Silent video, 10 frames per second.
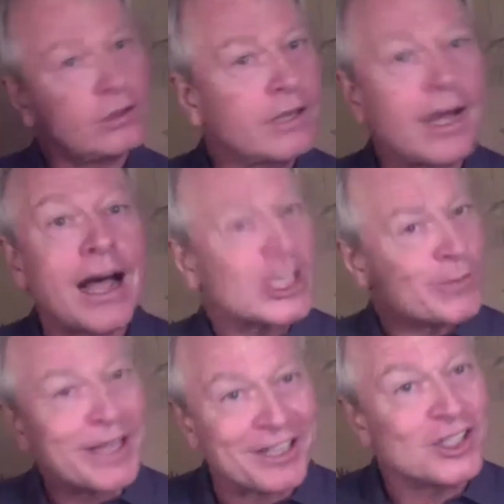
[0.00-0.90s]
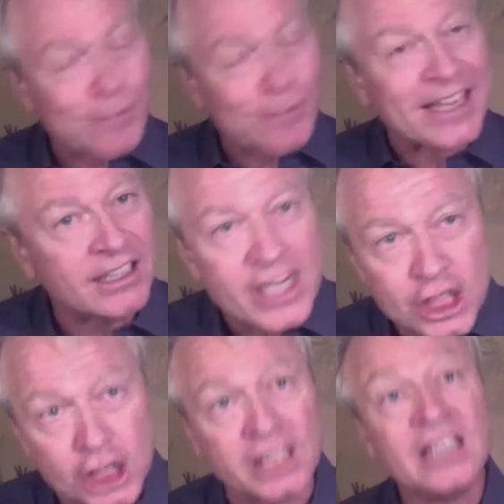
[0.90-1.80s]
cosmic in
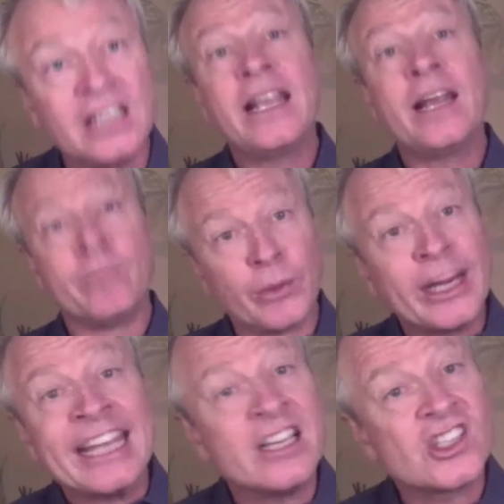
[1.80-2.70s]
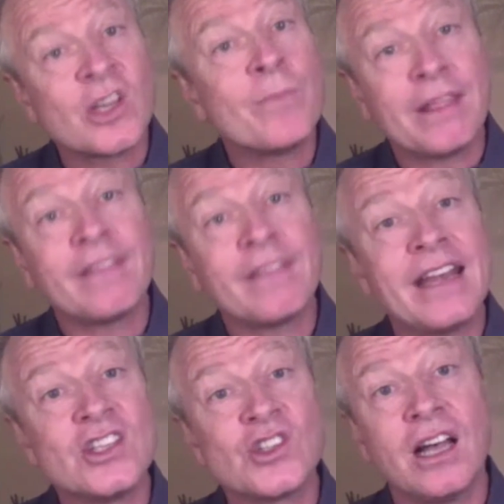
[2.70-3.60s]
speculation and bring it into something that is,